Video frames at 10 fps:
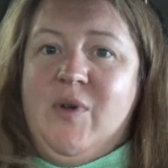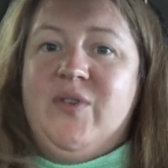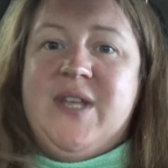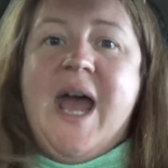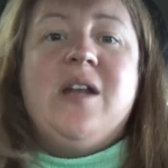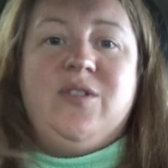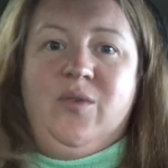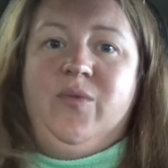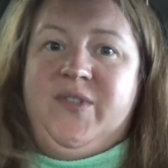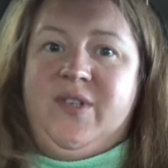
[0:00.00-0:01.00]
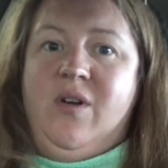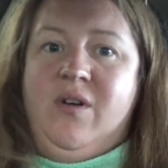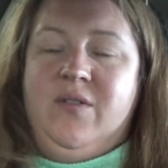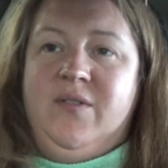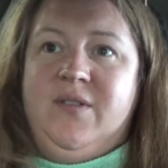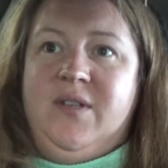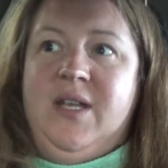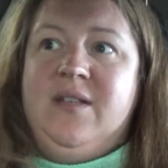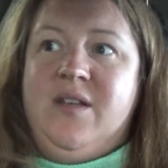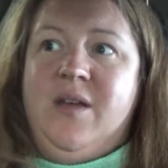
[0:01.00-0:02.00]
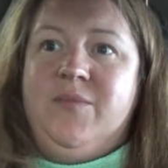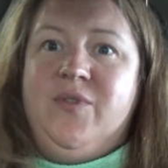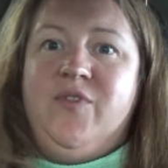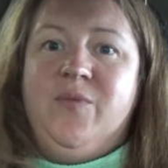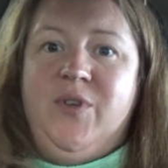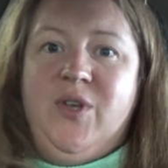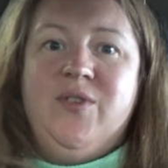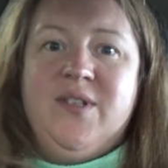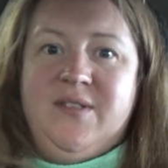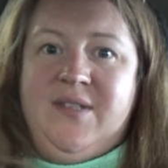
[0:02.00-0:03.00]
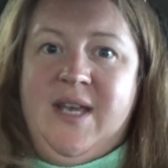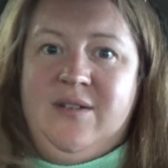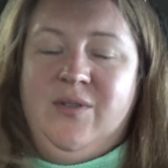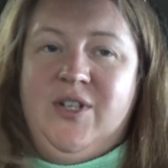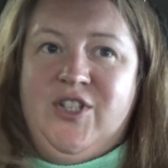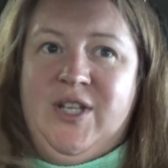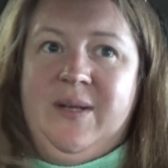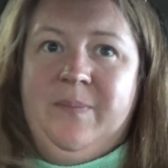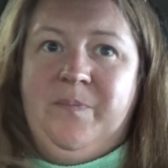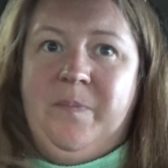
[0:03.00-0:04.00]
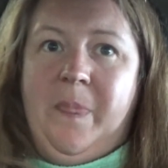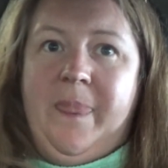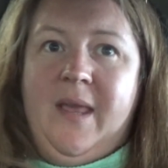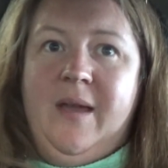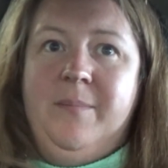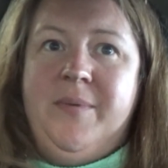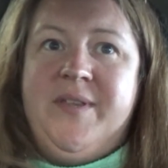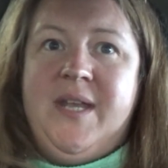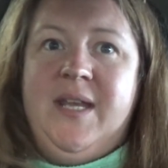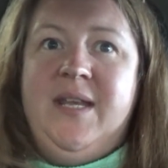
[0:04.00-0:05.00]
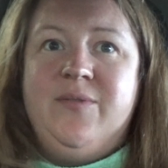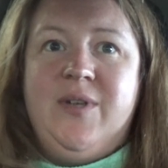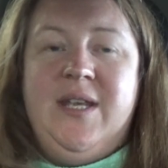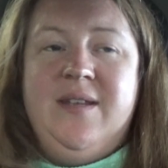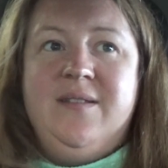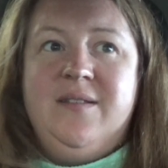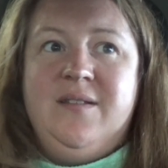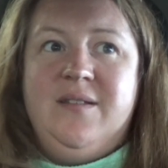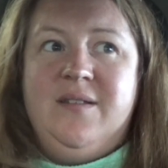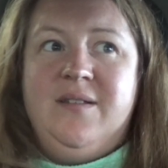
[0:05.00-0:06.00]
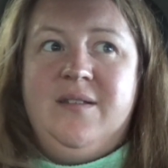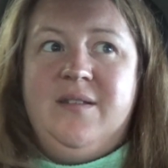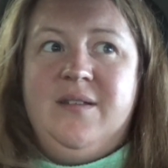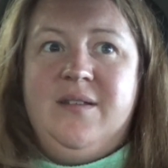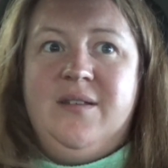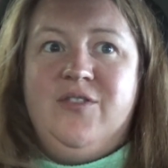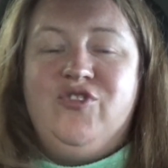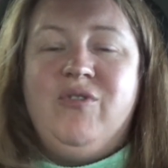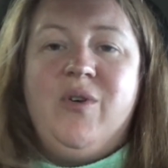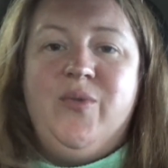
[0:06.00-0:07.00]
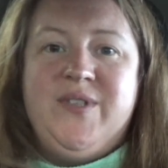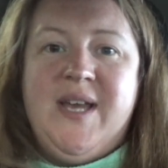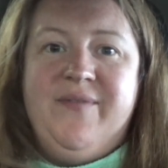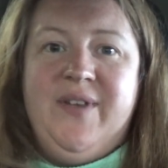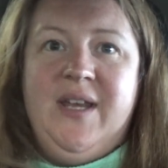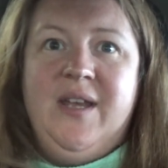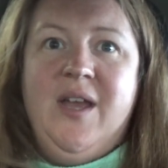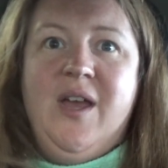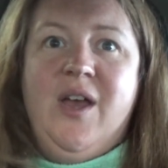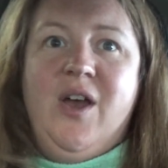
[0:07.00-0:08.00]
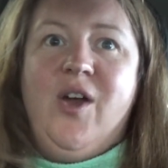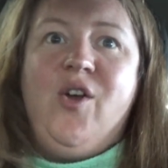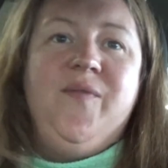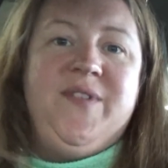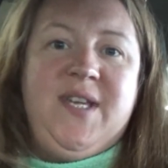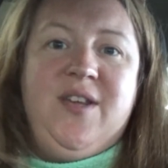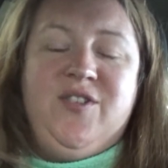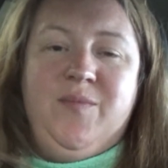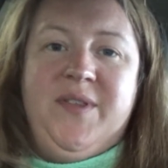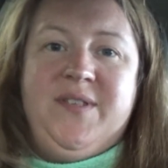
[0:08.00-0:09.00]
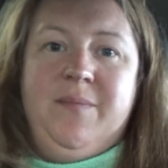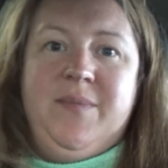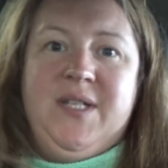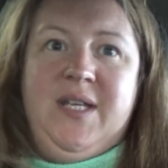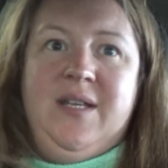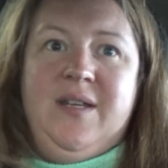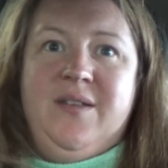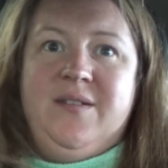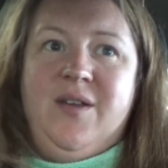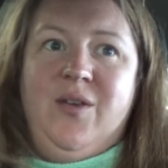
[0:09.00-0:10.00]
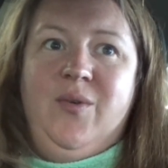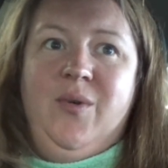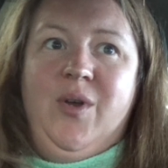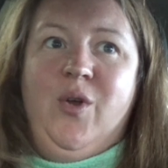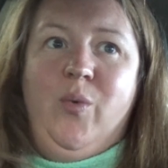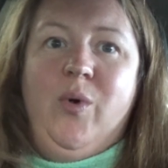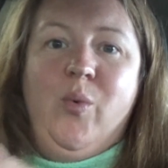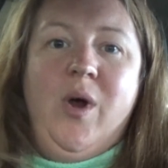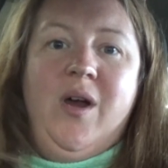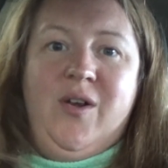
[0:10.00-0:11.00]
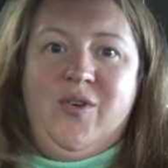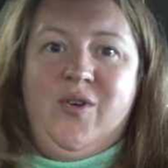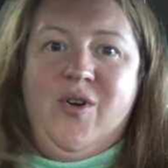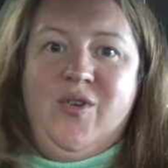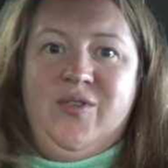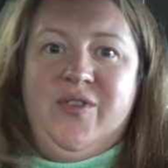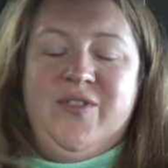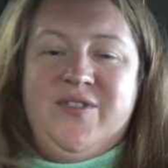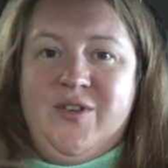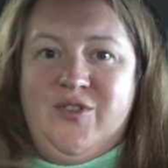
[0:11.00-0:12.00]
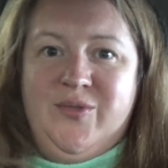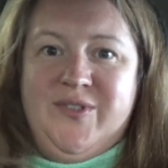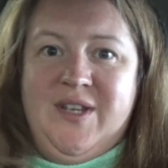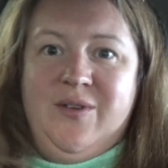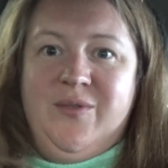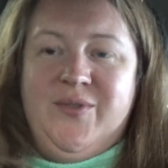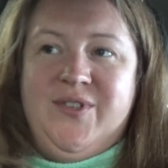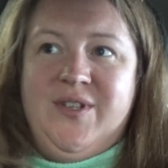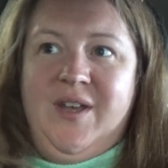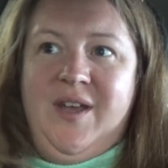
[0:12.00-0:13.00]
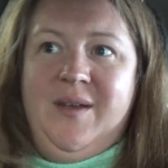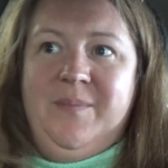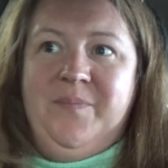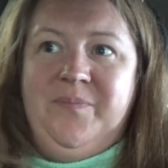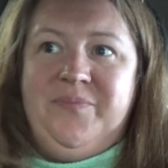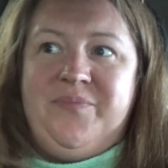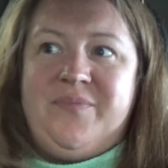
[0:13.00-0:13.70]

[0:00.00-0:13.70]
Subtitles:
most adults can't in terms of computers and technology, but then he struggles having a conversation with somebody, so we'll work on the social skills, and